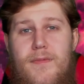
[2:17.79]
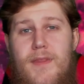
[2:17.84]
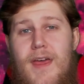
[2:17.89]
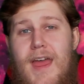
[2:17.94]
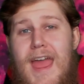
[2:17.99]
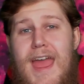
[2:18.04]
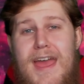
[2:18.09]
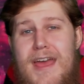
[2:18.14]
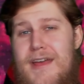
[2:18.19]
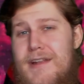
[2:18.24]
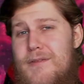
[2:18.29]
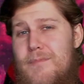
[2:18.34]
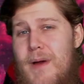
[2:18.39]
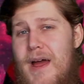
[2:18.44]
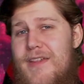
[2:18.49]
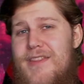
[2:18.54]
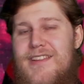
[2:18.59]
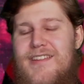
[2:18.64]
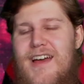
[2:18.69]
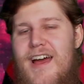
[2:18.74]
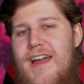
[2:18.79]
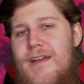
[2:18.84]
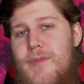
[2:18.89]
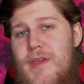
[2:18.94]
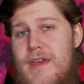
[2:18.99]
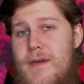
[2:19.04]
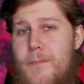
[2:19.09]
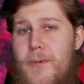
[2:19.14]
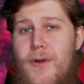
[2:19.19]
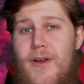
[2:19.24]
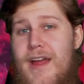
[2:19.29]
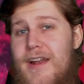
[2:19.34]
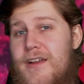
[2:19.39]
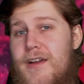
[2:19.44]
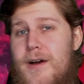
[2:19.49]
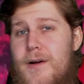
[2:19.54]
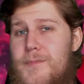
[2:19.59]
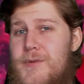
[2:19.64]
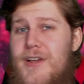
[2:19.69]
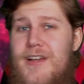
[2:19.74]
And by the time the Emperor had
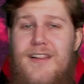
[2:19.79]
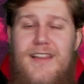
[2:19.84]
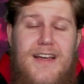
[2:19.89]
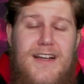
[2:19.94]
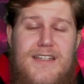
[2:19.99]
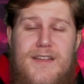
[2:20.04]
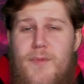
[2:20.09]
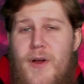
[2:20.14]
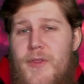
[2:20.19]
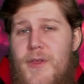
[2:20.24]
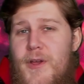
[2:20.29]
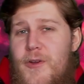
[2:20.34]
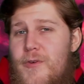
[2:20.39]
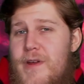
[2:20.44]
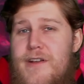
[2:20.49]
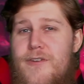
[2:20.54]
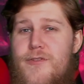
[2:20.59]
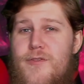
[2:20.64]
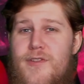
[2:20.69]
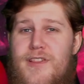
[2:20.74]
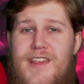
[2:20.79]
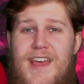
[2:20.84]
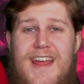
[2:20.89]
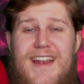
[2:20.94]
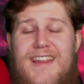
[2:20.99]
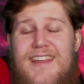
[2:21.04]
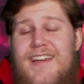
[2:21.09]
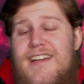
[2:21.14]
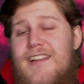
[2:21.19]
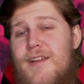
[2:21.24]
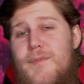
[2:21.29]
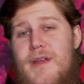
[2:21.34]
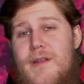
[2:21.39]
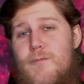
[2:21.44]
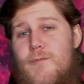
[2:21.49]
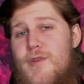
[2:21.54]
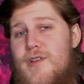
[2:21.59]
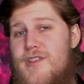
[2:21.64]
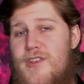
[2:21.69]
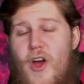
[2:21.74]
come to collect him on the Great Crusade, Guilliman
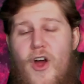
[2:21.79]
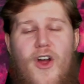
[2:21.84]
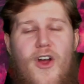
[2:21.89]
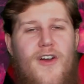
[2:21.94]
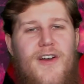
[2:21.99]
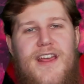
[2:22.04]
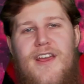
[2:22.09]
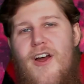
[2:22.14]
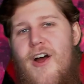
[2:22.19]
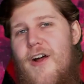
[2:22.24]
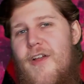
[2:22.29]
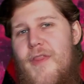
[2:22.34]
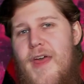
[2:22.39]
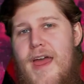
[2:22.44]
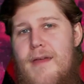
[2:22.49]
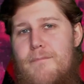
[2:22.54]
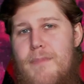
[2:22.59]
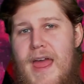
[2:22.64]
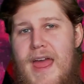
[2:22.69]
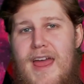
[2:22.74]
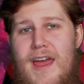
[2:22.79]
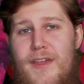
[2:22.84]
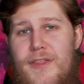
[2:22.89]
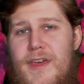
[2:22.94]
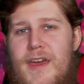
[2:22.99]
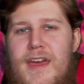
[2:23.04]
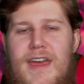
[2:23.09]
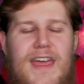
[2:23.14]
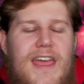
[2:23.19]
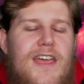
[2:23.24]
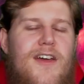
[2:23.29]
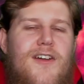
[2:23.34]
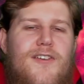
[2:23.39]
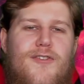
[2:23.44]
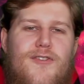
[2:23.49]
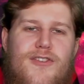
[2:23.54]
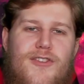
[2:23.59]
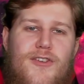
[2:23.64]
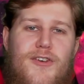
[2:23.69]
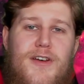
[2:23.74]
was already on that path. He
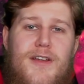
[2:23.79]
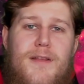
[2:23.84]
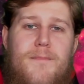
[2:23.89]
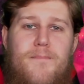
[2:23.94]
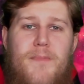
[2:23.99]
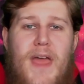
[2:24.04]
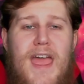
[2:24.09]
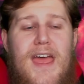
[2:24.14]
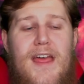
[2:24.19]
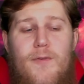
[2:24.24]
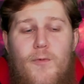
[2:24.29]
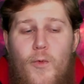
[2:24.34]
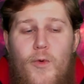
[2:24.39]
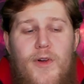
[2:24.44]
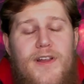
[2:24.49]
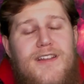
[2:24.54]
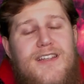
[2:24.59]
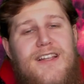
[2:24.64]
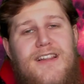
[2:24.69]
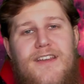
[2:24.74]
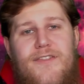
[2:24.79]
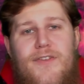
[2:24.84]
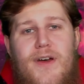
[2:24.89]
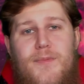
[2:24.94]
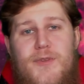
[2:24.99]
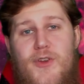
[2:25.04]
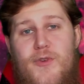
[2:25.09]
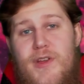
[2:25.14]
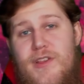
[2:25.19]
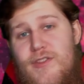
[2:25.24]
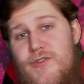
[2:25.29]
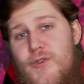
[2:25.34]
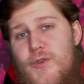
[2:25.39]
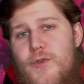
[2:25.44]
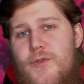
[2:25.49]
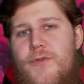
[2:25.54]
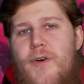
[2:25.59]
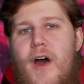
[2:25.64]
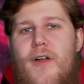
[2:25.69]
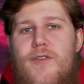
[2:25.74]
understood and wanted to live up to his true
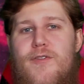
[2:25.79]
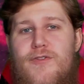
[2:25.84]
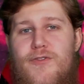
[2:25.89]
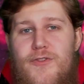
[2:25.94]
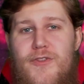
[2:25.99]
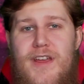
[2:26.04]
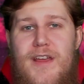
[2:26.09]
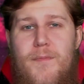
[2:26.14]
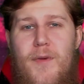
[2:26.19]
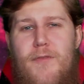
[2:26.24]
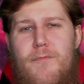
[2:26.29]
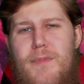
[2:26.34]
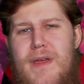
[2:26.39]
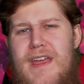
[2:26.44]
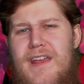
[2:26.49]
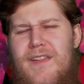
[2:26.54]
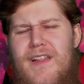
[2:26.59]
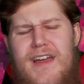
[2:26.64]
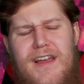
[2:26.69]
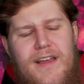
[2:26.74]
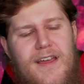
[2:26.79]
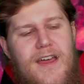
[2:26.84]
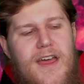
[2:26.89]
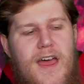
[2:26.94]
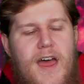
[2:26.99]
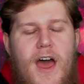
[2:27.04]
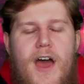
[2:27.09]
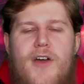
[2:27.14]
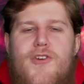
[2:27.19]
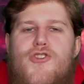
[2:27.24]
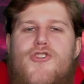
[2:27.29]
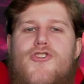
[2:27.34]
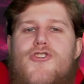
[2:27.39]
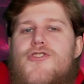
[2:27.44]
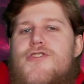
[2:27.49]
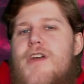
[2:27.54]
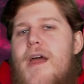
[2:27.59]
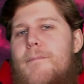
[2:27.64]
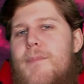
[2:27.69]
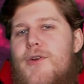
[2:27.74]
father's dream of being like a
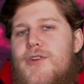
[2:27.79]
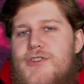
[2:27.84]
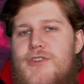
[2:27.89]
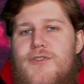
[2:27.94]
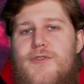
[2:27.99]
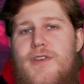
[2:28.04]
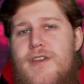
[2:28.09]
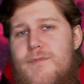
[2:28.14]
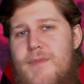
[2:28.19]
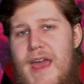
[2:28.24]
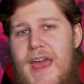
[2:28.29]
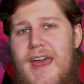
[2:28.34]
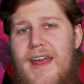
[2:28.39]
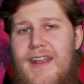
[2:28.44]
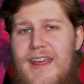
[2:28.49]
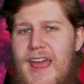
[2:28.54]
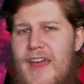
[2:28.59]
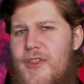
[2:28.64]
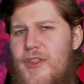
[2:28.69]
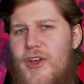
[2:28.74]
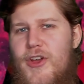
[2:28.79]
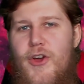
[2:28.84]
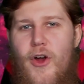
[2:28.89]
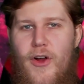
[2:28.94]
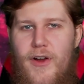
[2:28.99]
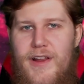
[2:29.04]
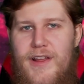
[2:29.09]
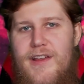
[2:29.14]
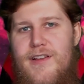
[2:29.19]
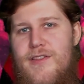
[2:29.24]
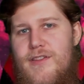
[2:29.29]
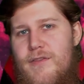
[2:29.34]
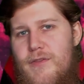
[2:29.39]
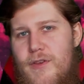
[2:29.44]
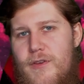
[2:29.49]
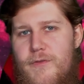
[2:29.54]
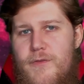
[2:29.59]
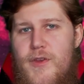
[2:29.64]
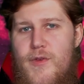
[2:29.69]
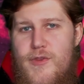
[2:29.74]
shepherd to humanity and the guardians of the
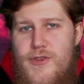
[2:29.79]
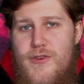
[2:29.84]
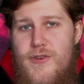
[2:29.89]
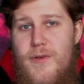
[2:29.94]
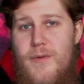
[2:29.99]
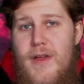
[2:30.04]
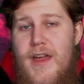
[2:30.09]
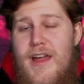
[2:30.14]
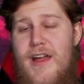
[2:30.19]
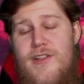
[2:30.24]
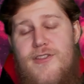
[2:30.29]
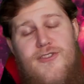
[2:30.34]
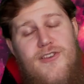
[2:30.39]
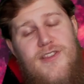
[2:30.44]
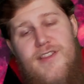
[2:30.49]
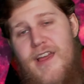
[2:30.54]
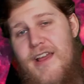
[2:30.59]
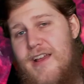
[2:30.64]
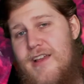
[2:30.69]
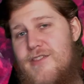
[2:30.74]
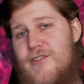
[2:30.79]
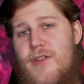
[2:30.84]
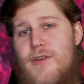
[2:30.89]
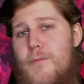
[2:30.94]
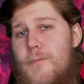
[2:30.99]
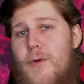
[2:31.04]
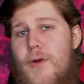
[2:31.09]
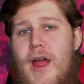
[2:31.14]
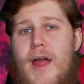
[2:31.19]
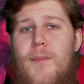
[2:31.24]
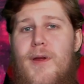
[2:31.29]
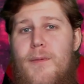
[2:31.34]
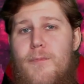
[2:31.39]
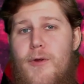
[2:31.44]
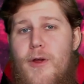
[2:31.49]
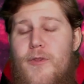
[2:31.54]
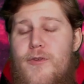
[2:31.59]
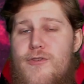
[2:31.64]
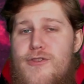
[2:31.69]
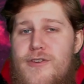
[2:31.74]
future, just like his other Primarch
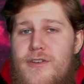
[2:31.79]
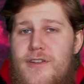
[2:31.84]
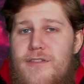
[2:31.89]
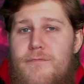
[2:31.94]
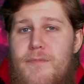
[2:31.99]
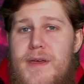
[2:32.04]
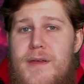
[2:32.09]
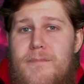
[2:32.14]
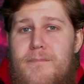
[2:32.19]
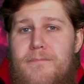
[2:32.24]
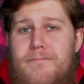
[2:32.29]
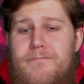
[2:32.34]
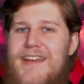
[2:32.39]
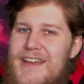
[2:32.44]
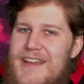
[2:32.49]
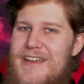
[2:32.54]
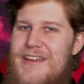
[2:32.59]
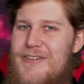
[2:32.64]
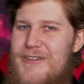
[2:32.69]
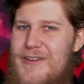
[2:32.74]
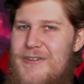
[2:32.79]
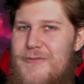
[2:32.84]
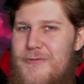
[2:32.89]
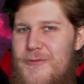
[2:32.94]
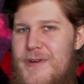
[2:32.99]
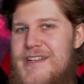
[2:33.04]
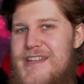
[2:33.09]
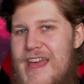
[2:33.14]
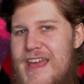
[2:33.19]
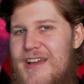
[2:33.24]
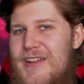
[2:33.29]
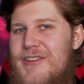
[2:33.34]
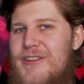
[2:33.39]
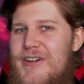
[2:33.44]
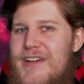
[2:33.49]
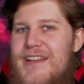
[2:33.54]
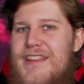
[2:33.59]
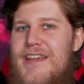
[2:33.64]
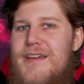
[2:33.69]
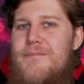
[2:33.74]
brothers should have been. If we take a
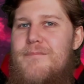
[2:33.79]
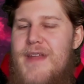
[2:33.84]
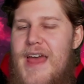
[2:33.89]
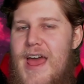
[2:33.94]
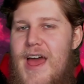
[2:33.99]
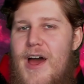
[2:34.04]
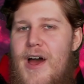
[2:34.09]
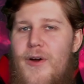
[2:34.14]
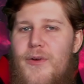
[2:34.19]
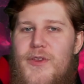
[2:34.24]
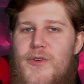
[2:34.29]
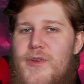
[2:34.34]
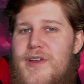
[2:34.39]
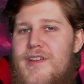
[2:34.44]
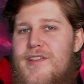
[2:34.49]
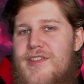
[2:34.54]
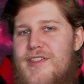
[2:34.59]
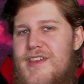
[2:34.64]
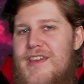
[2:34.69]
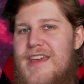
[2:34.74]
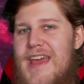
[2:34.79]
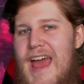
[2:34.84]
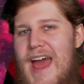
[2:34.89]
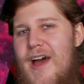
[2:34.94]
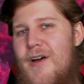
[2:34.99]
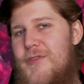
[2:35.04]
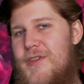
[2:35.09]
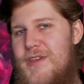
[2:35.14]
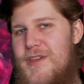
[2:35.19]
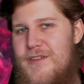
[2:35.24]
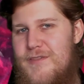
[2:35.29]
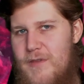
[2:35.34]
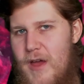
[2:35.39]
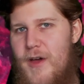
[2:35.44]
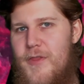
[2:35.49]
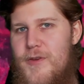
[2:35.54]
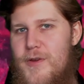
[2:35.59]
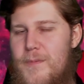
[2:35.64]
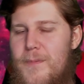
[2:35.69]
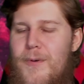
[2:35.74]
look at them now, you can see how the
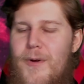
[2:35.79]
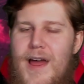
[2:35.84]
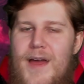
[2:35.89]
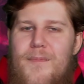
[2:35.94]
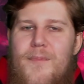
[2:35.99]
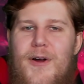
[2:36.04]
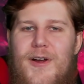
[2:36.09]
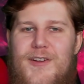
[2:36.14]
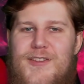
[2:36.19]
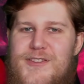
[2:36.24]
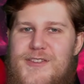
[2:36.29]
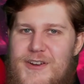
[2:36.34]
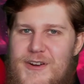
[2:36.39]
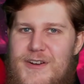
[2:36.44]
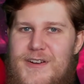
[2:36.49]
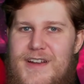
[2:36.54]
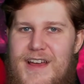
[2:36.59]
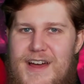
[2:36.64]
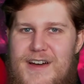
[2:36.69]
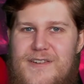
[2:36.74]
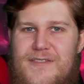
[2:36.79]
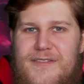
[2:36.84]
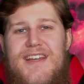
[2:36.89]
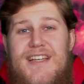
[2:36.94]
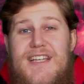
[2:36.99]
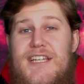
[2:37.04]
other Primarchs turned out.